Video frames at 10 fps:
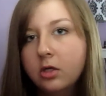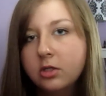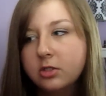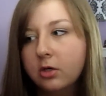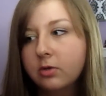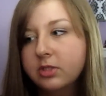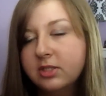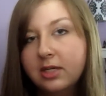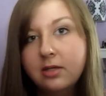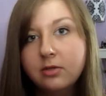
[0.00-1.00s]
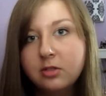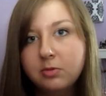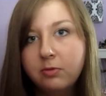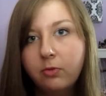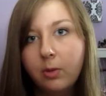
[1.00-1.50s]
So since I use this
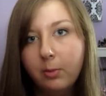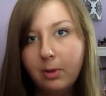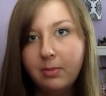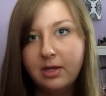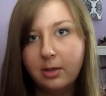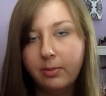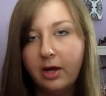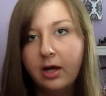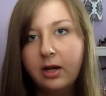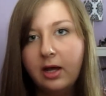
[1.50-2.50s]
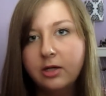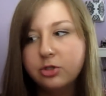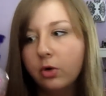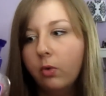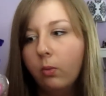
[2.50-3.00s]
before I put my makeup on, I
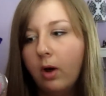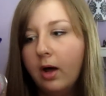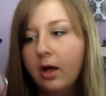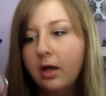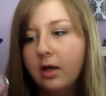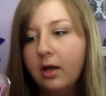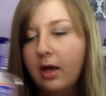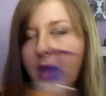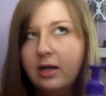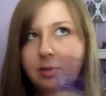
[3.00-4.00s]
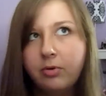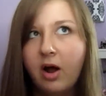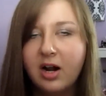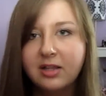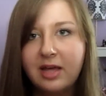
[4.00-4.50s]
don't want any
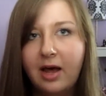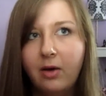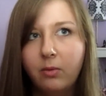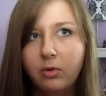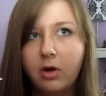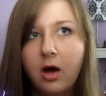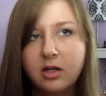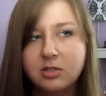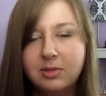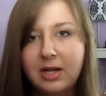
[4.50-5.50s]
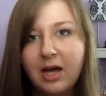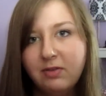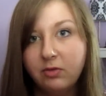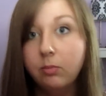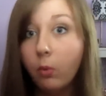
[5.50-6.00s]
product that will cause me to have
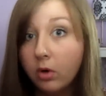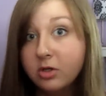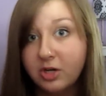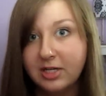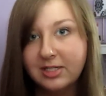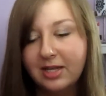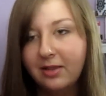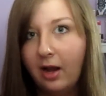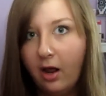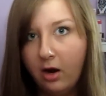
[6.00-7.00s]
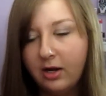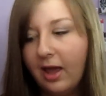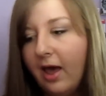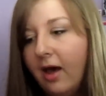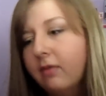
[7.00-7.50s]
even more dry skin than I already
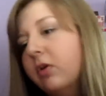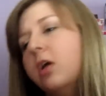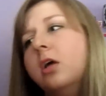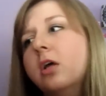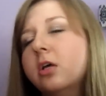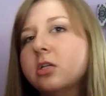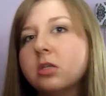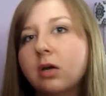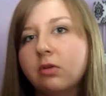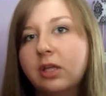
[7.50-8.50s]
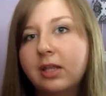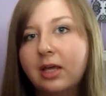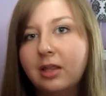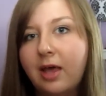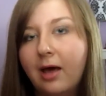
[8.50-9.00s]
have. So I really
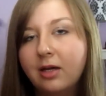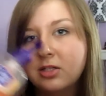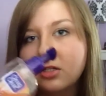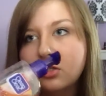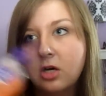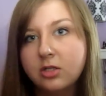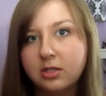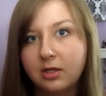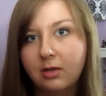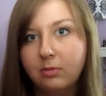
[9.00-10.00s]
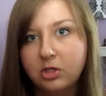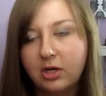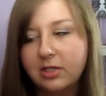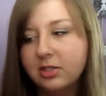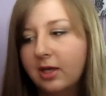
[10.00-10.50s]
like that because it doesn't give me
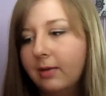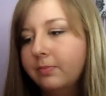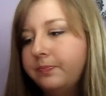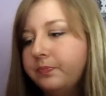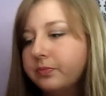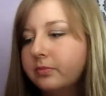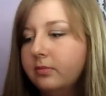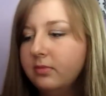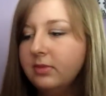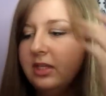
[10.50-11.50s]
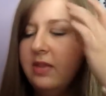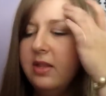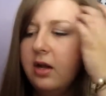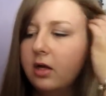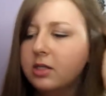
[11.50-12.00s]
dry skin. And
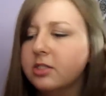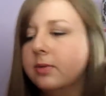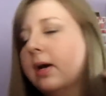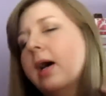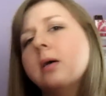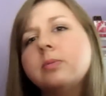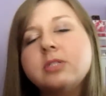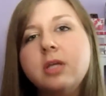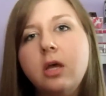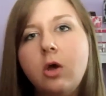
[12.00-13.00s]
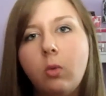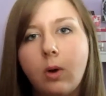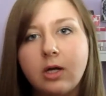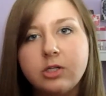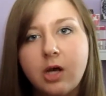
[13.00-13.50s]
then also it helps
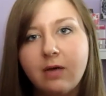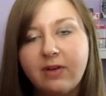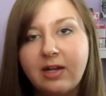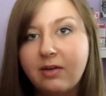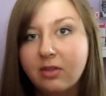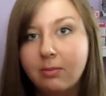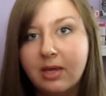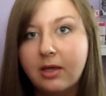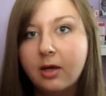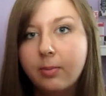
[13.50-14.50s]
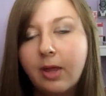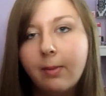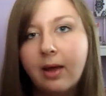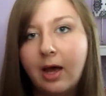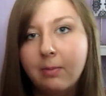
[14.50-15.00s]
wash off any of the makeup that
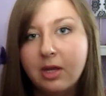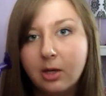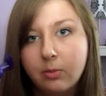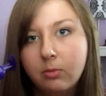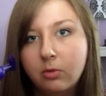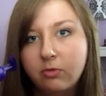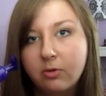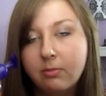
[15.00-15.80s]
my eye makeup remover